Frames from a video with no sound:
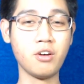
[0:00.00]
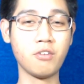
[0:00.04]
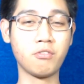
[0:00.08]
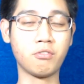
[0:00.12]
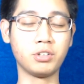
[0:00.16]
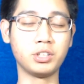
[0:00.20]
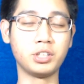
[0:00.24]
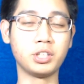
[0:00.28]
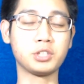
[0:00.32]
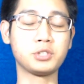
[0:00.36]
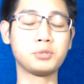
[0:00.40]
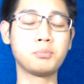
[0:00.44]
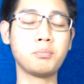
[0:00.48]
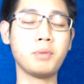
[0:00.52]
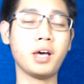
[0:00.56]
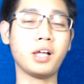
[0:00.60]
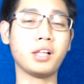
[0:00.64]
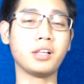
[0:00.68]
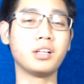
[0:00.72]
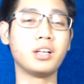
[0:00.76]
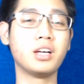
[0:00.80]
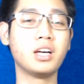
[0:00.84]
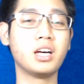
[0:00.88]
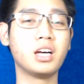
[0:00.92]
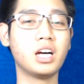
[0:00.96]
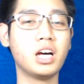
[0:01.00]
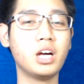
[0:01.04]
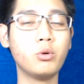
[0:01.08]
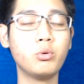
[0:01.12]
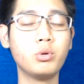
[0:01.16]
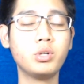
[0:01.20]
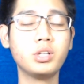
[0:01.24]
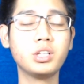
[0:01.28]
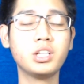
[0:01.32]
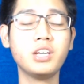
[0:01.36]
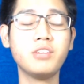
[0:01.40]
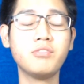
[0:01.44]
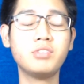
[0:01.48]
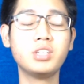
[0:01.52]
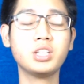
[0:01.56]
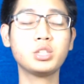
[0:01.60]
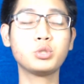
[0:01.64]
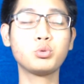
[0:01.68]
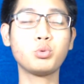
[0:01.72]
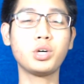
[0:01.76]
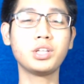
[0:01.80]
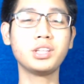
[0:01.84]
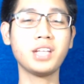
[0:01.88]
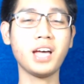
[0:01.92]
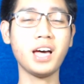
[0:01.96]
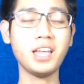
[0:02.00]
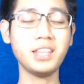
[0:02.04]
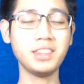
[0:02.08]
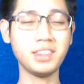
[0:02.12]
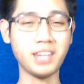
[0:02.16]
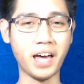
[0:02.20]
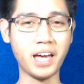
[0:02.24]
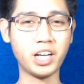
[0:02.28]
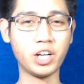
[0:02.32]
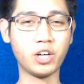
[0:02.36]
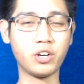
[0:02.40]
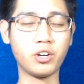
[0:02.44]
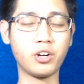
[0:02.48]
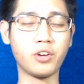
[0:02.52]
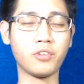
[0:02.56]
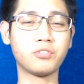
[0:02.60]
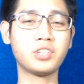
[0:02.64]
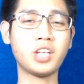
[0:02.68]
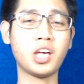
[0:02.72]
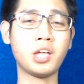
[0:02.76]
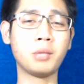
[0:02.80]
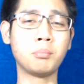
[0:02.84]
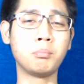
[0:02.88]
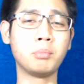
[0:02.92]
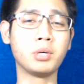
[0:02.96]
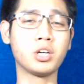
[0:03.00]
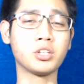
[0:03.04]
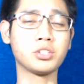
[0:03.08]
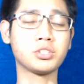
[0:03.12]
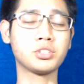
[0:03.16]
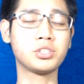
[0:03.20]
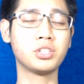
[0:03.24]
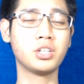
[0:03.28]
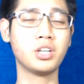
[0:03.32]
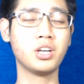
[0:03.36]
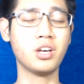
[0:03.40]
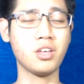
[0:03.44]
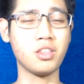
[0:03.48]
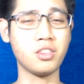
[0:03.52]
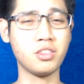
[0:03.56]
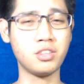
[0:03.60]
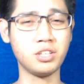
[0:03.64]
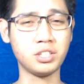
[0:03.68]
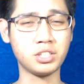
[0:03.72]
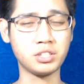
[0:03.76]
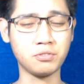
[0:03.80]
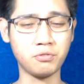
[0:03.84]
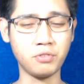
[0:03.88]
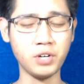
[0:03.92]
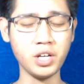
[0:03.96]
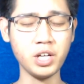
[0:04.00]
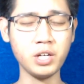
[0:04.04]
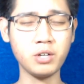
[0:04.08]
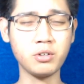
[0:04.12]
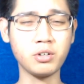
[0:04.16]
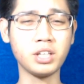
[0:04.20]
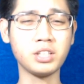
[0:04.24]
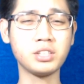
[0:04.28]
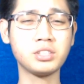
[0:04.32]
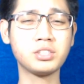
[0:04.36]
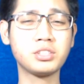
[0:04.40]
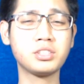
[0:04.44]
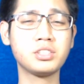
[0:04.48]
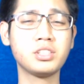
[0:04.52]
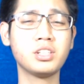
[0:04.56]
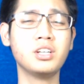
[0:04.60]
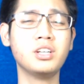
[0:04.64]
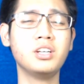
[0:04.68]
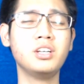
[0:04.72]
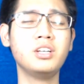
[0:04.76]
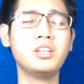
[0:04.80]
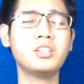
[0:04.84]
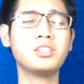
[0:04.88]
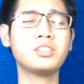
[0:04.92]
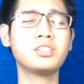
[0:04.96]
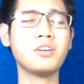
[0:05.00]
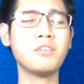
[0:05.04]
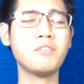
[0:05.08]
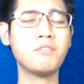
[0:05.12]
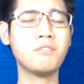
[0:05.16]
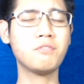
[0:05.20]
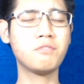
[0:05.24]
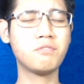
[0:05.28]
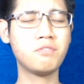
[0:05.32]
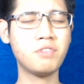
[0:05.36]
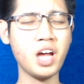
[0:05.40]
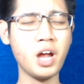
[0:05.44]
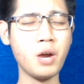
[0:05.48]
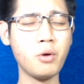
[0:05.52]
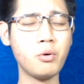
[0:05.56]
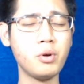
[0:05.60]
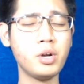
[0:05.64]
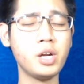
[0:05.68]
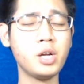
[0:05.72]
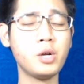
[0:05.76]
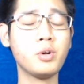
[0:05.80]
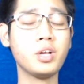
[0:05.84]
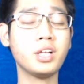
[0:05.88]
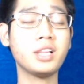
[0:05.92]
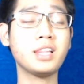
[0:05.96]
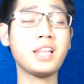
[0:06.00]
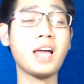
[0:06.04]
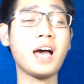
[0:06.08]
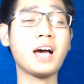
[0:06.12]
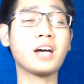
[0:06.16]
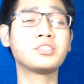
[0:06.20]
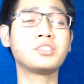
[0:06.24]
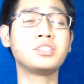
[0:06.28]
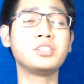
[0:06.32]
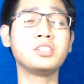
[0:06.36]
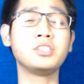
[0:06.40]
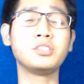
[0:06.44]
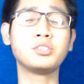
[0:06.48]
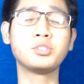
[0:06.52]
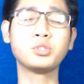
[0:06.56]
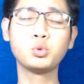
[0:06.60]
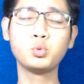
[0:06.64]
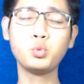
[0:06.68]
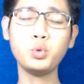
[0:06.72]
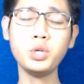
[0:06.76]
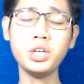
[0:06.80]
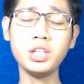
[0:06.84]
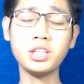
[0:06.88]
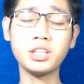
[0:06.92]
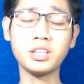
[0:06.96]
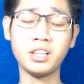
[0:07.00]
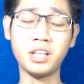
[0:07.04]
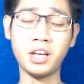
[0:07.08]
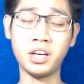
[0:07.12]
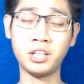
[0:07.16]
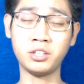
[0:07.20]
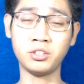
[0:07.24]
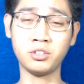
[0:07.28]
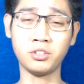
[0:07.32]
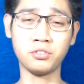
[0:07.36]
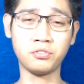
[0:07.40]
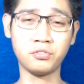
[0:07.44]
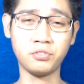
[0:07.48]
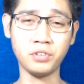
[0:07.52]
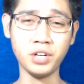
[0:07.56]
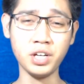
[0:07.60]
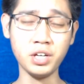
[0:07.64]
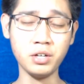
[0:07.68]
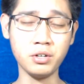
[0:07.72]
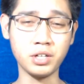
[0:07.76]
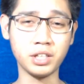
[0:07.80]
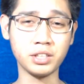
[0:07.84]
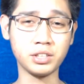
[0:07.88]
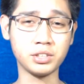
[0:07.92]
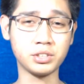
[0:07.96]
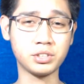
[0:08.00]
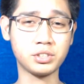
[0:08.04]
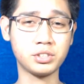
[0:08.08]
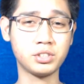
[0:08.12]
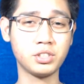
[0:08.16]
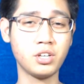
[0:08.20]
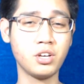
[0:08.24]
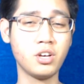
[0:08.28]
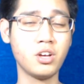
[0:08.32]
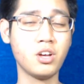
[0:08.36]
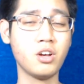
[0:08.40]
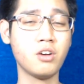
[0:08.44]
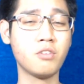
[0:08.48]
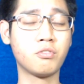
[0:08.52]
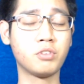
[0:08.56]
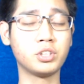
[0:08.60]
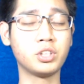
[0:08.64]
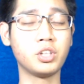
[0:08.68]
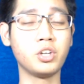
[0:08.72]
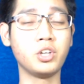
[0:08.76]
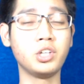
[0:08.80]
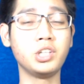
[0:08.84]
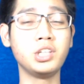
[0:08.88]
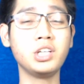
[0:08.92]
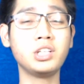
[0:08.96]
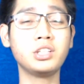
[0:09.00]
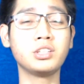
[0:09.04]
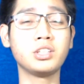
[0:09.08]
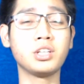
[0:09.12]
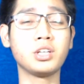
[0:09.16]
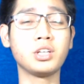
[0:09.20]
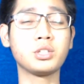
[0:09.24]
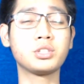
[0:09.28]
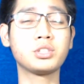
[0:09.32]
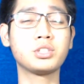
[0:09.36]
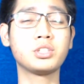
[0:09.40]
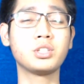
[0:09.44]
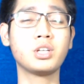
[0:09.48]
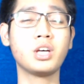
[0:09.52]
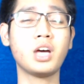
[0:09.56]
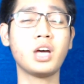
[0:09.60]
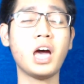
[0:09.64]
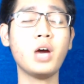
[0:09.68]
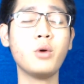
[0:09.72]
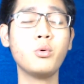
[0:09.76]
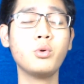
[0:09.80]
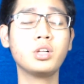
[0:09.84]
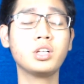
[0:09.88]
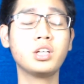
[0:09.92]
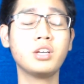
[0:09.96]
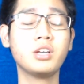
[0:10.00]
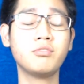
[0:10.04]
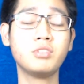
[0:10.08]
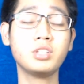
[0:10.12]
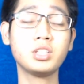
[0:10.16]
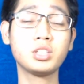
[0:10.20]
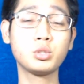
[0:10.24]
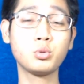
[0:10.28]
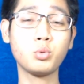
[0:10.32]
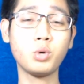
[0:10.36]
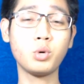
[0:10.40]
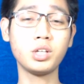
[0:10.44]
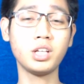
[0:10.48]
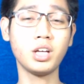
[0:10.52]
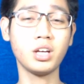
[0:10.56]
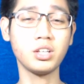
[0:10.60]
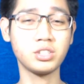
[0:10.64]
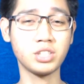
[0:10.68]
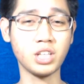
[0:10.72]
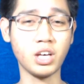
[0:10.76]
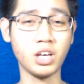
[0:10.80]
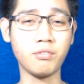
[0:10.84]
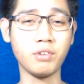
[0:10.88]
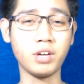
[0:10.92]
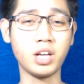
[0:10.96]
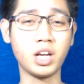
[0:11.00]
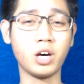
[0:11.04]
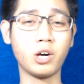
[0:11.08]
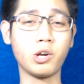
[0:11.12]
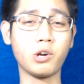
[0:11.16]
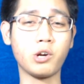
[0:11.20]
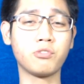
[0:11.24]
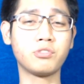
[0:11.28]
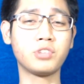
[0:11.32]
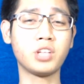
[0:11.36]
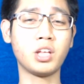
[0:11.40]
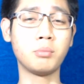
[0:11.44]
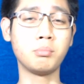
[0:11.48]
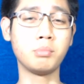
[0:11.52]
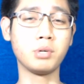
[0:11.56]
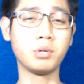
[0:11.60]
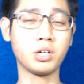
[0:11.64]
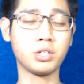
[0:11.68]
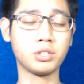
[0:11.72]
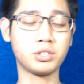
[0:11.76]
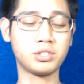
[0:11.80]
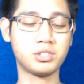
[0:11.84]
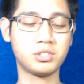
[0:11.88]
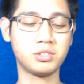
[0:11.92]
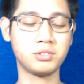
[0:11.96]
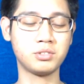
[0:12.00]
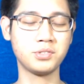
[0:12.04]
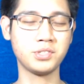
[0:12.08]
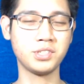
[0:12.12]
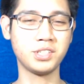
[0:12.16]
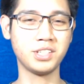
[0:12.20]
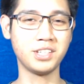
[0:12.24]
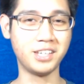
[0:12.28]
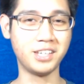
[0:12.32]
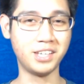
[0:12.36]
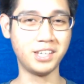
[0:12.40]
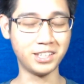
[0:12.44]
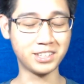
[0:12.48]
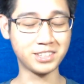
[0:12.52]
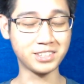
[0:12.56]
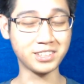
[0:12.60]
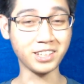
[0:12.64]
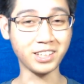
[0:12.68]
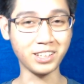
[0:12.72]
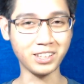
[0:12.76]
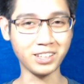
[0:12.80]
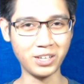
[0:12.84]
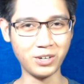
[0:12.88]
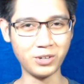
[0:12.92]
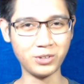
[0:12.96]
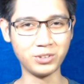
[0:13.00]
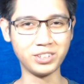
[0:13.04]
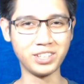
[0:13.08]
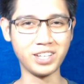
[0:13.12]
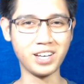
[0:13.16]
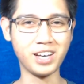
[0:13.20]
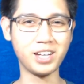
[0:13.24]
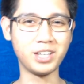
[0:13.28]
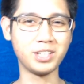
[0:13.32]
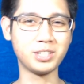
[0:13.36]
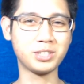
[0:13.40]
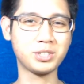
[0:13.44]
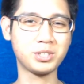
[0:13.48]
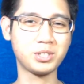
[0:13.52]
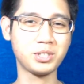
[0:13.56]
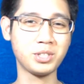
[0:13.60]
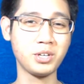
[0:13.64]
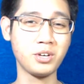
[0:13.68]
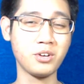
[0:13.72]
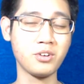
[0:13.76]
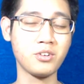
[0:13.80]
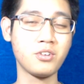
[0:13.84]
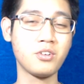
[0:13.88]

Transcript: For the smell, I will give this one a 9 out of 10 because this fragrance is a very relaxing sweet leather fragrance. For the uniqueness, I will give this one a 7 out of 10 because it's a clone, guys.